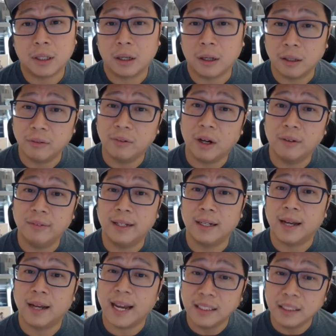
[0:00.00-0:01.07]
are
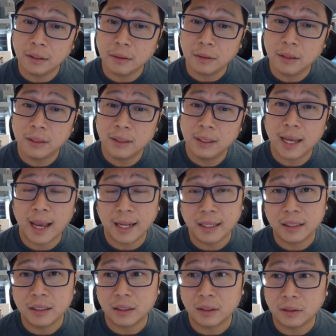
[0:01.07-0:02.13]
involving ISOs,
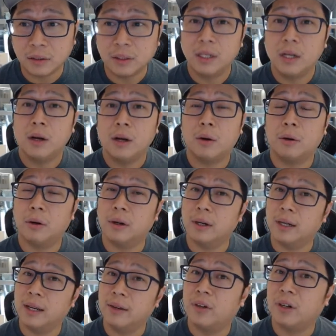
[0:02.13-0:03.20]
NSOs,
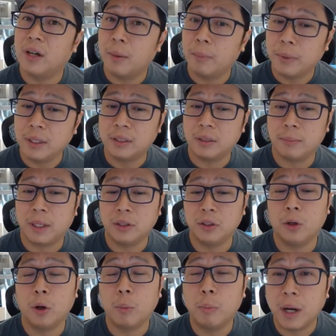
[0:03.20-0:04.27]
or if your company is about
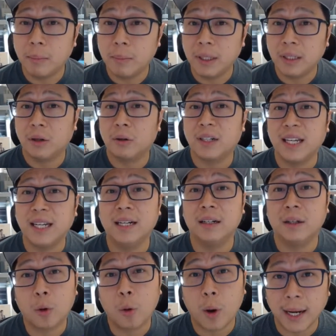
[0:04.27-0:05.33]
to go public or getting
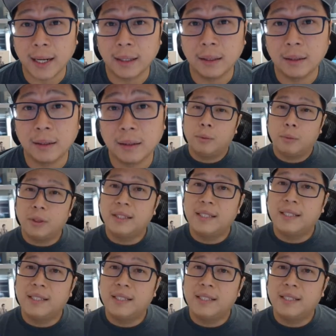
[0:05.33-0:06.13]
acquired. With